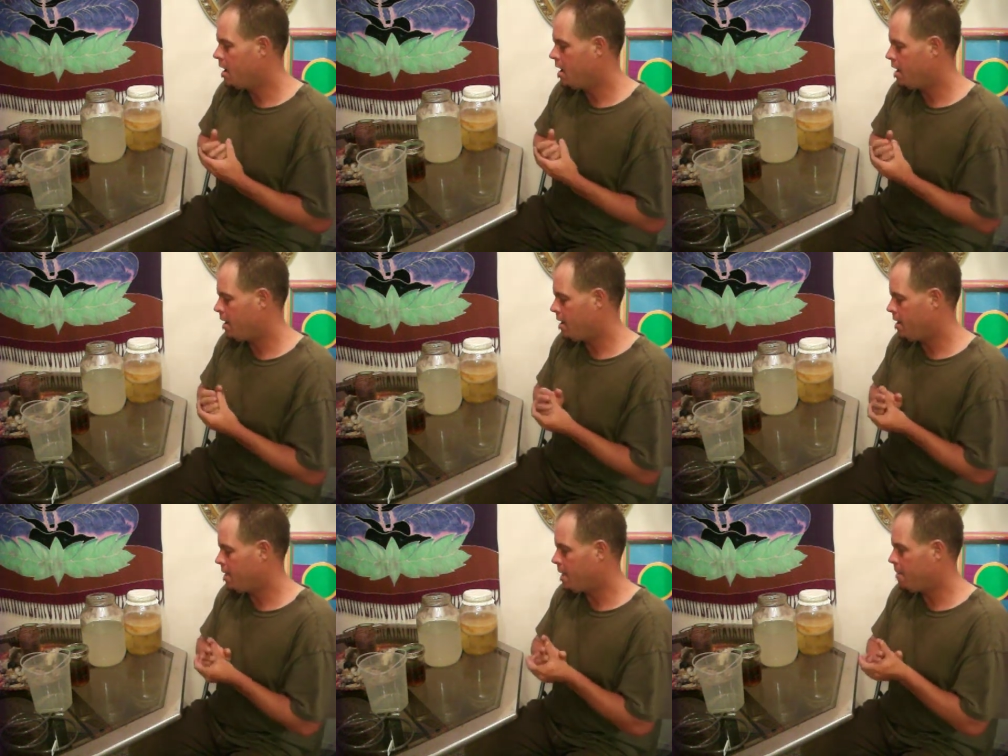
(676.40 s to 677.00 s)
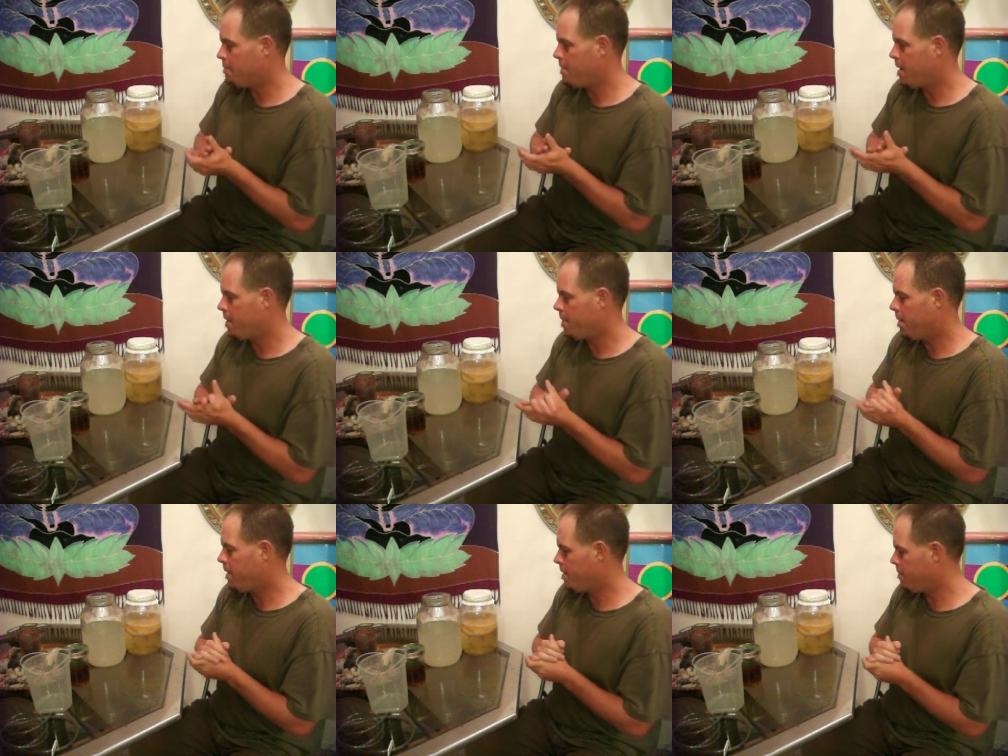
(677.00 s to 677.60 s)

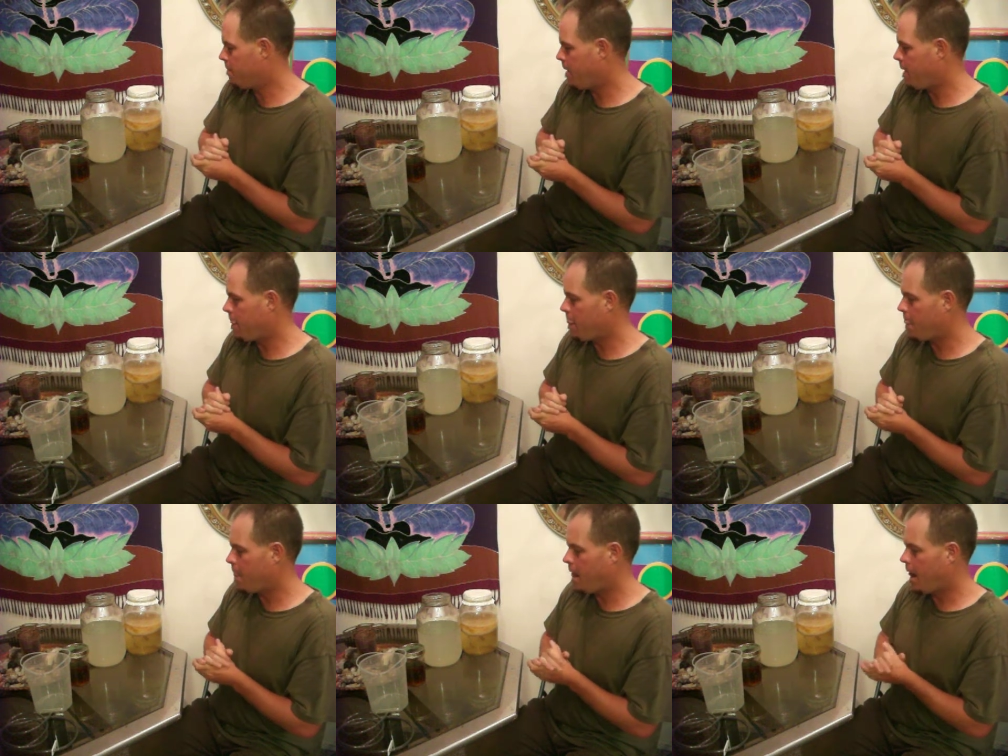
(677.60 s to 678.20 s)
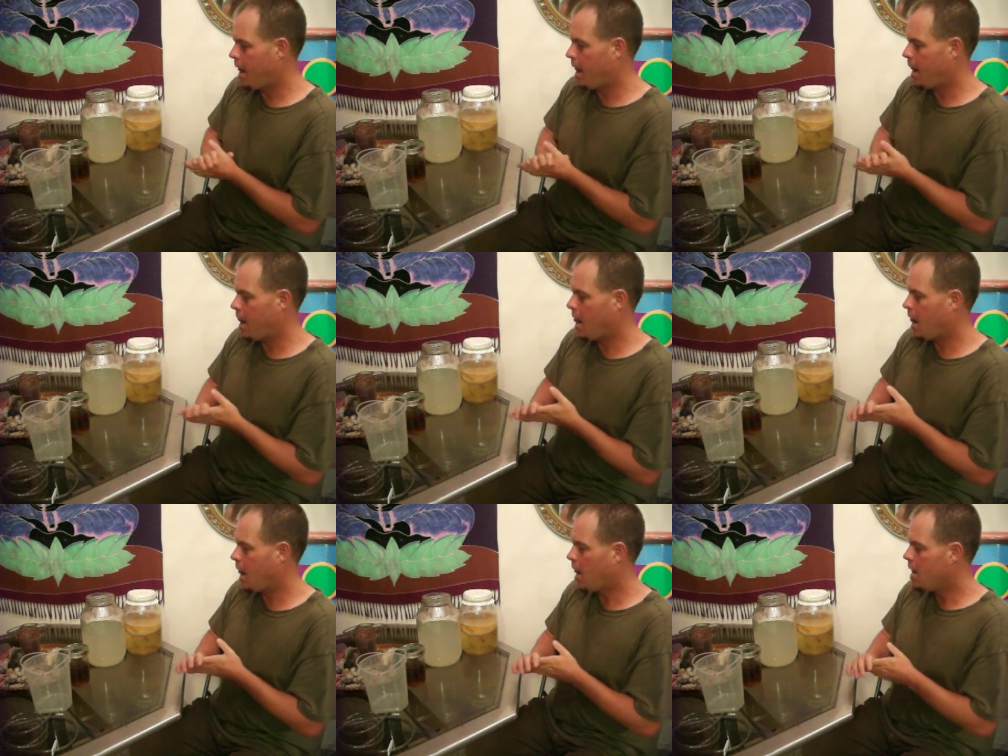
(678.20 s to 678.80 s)
amount there. But
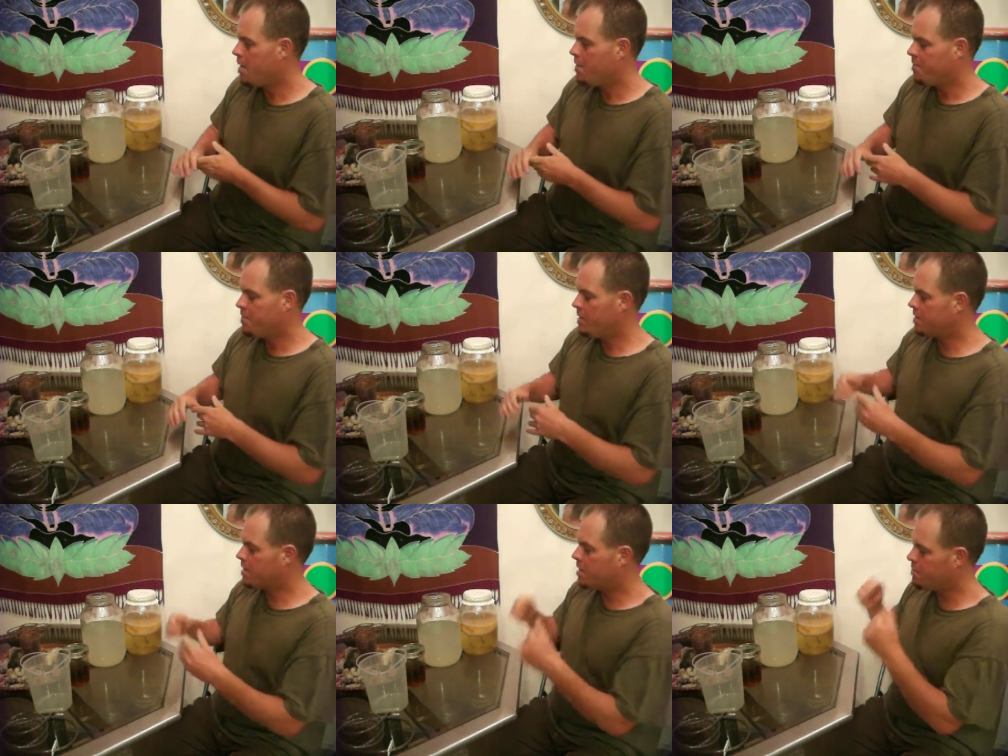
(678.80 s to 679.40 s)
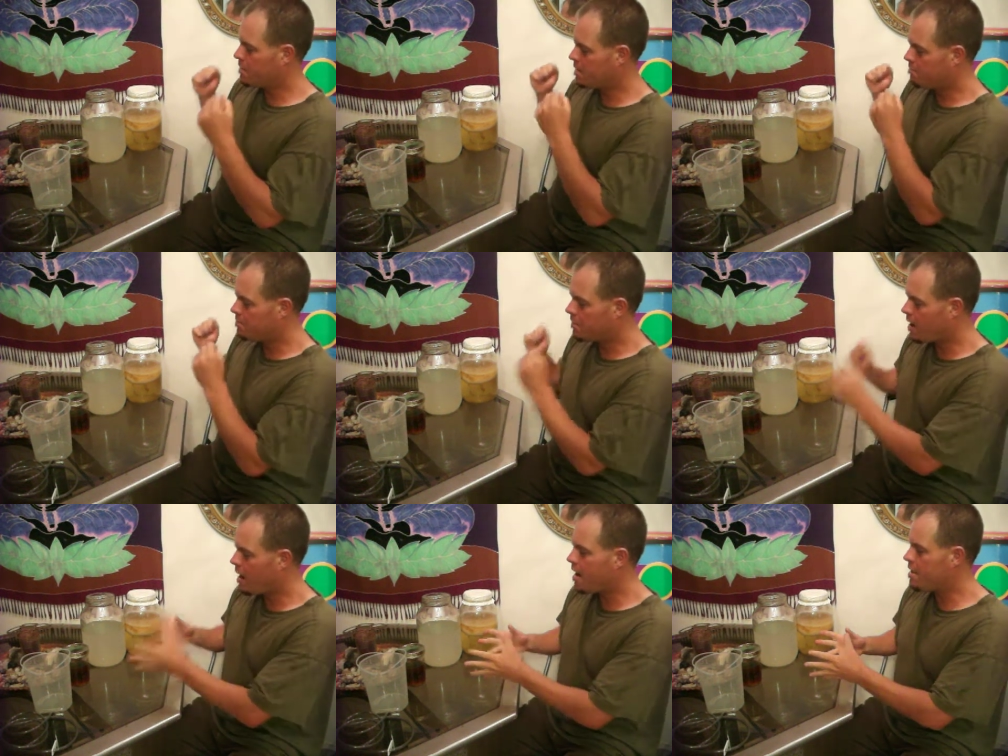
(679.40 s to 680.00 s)
these can be
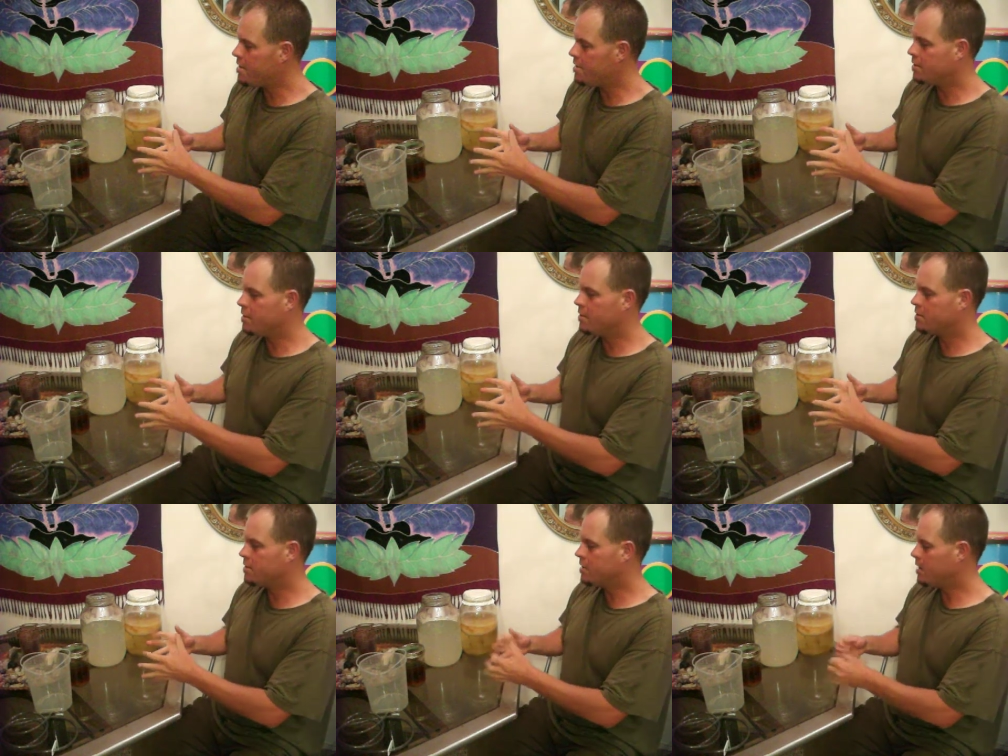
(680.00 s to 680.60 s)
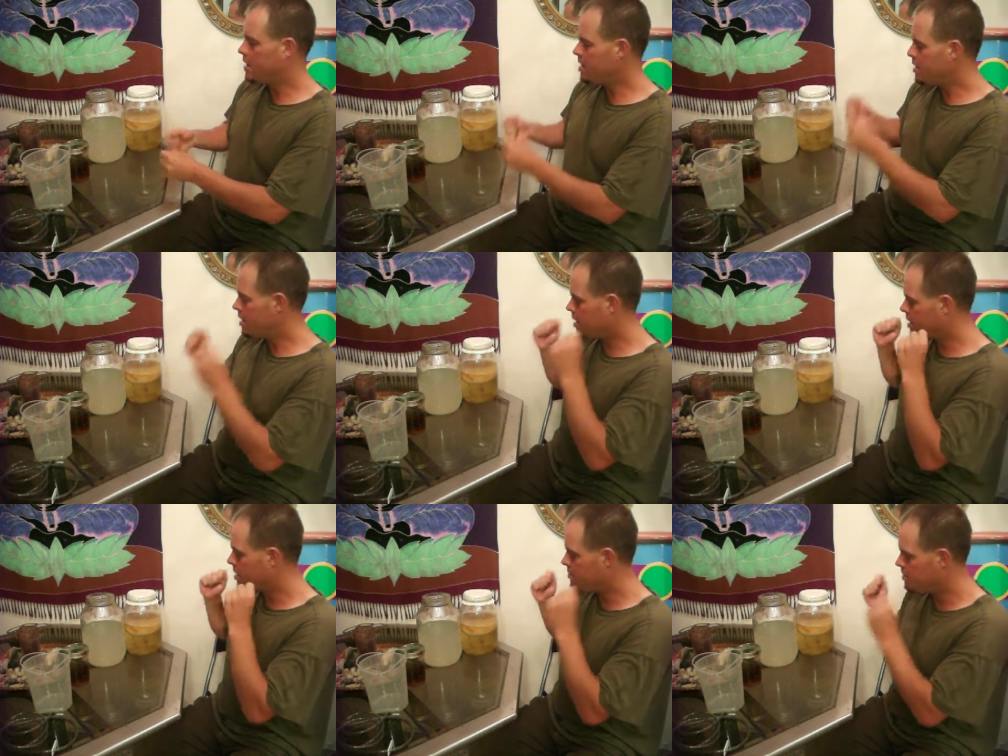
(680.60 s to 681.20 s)
applied to your skin,
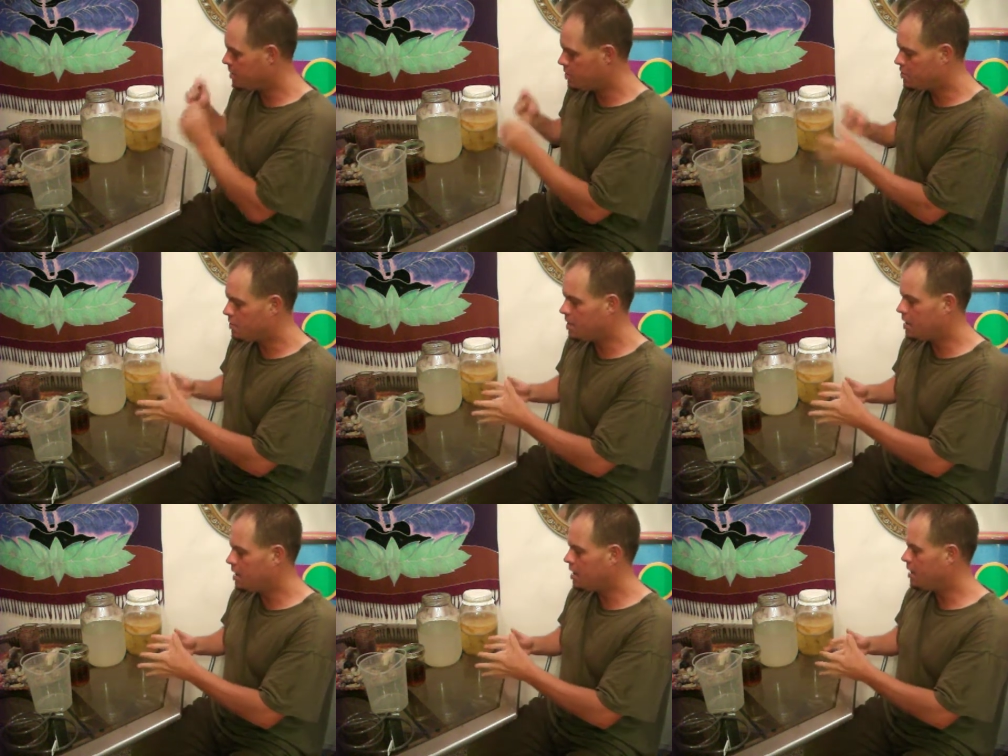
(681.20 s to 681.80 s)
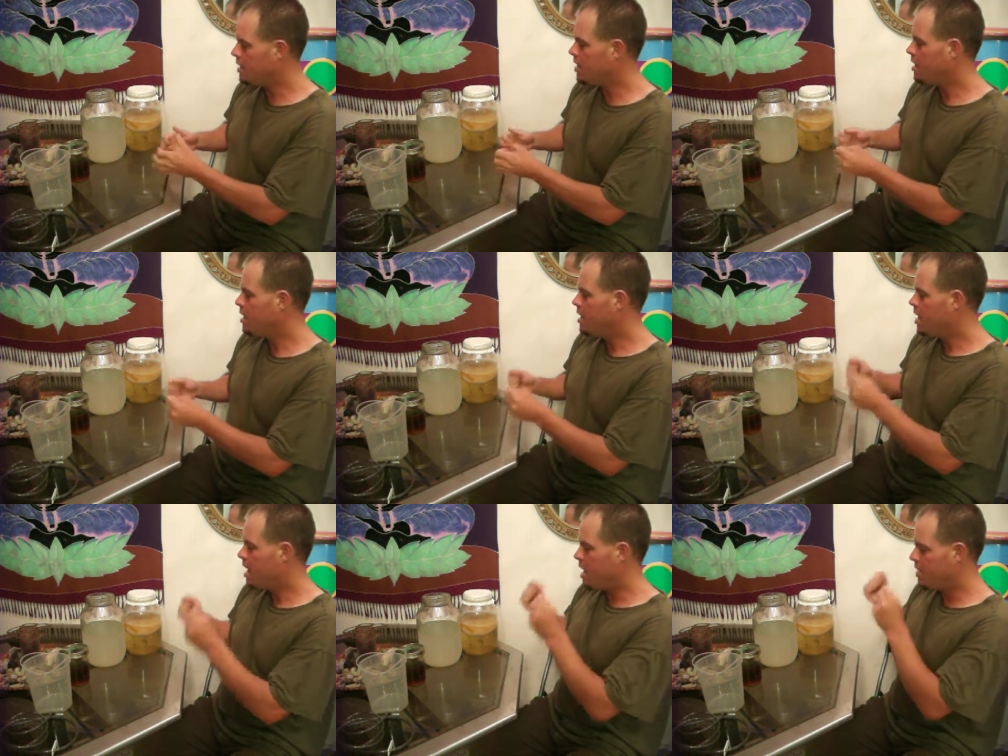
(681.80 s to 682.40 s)
they can be drinking,
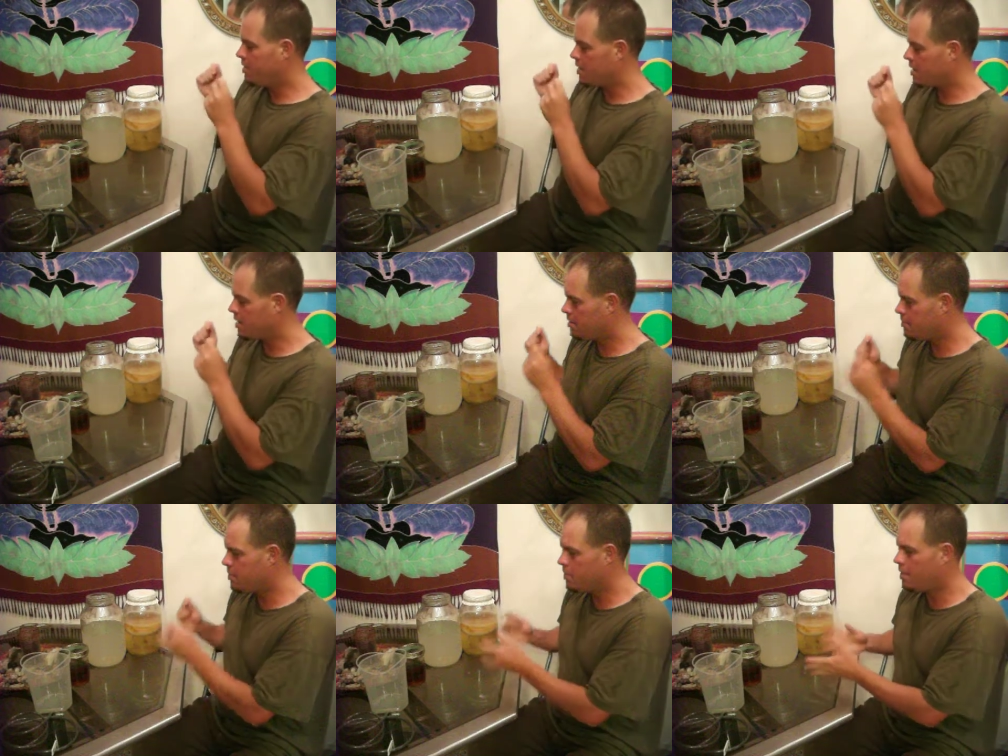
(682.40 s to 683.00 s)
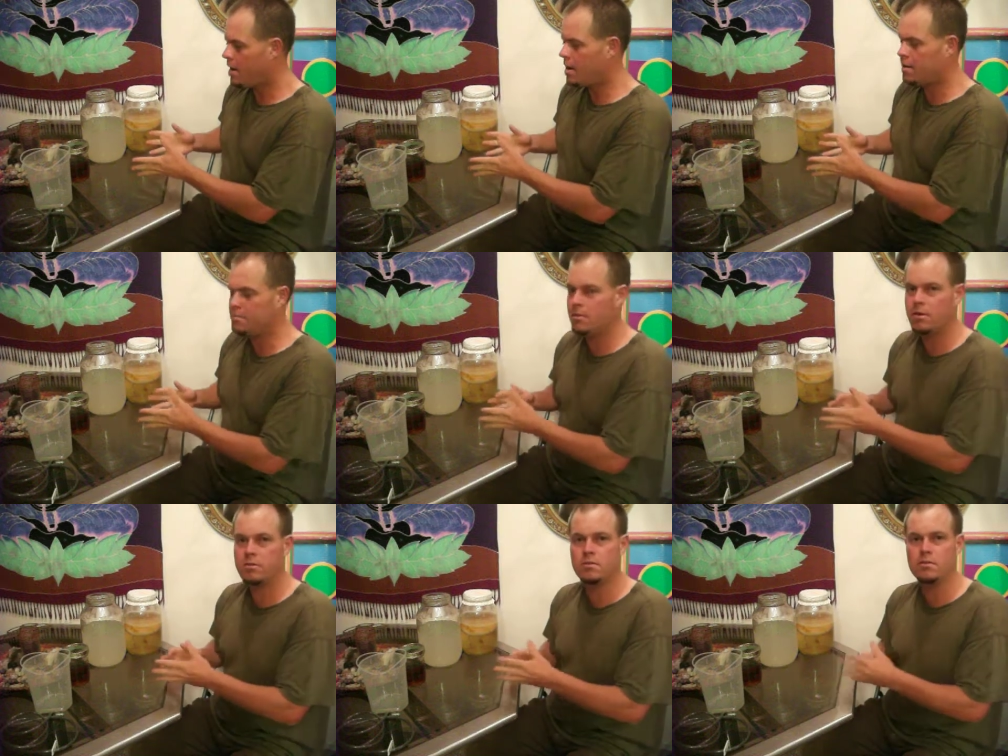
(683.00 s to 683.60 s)
and they can do
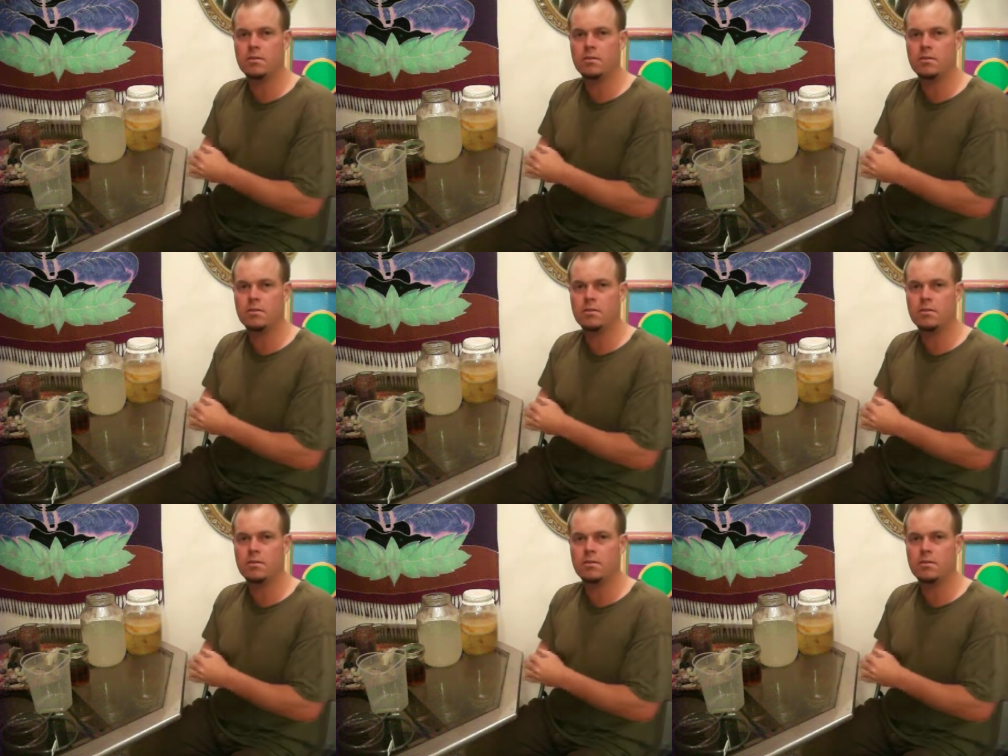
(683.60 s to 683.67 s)
enema.